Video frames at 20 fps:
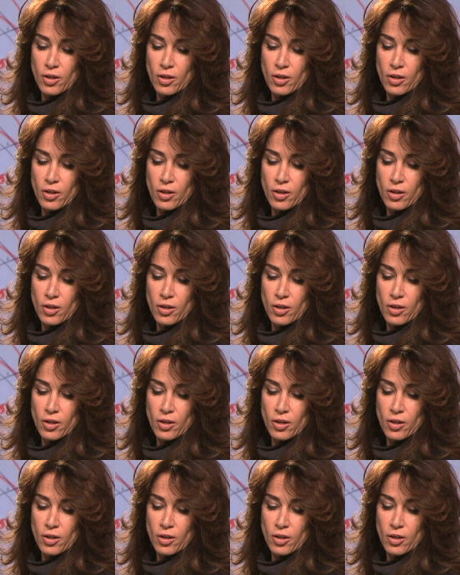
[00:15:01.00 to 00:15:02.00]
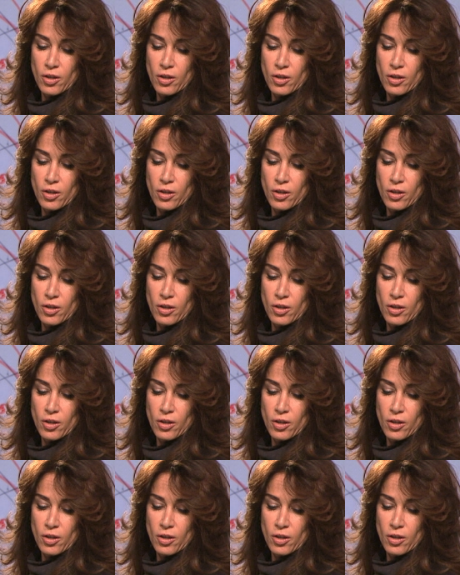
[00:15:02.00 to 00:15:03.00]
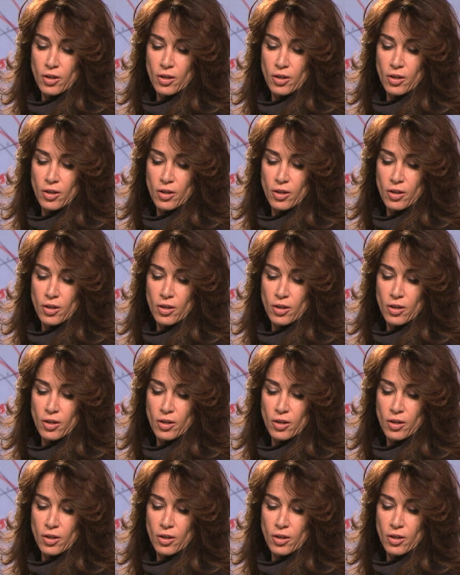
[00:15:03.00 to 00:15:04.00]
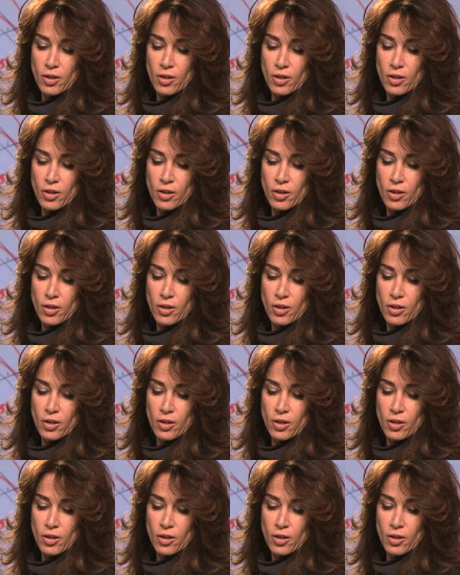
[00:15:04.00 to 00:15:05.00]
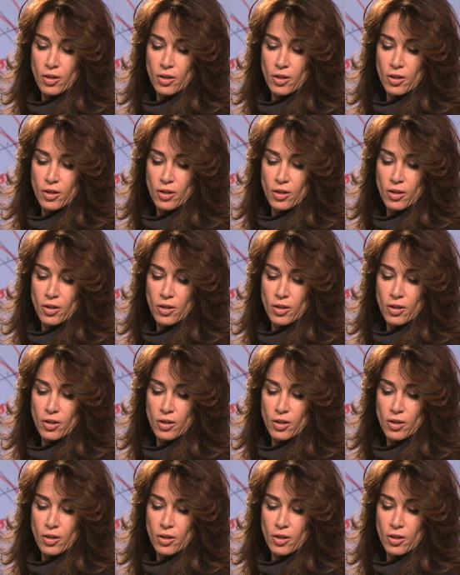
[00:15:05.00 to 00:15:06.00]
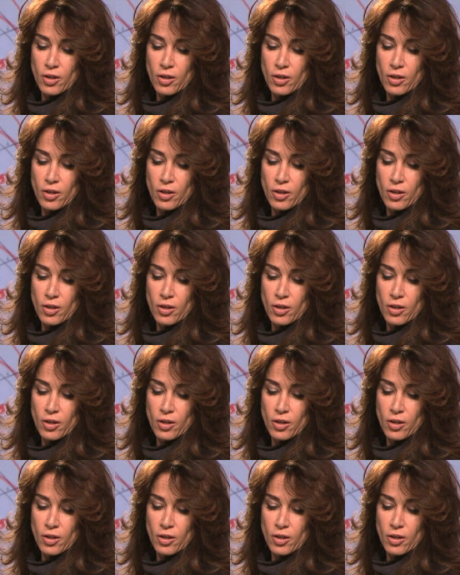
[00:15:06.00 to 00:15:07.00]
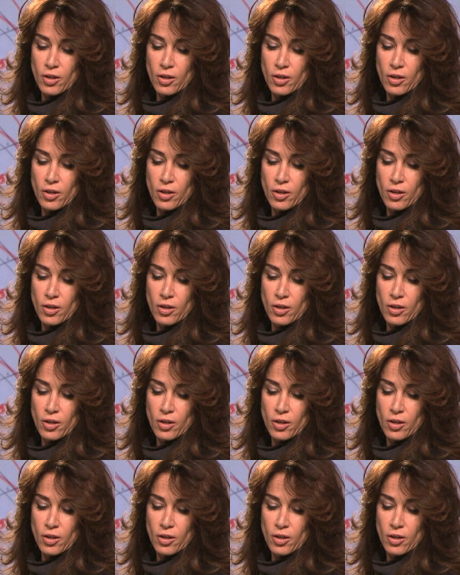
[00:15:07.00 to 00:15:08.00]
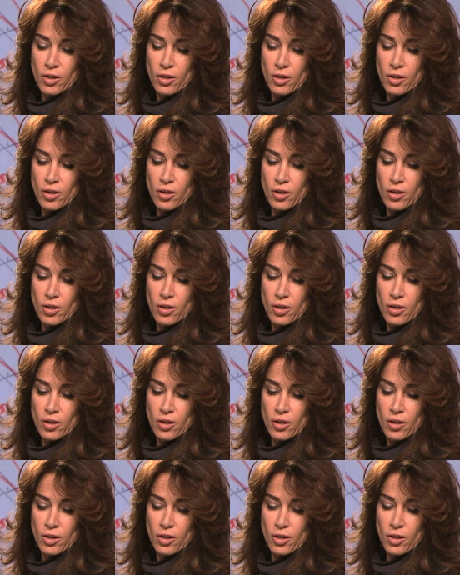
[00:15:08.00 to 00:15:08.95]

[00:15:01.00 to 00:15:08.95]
The face doesn't move, so there is nothing to read.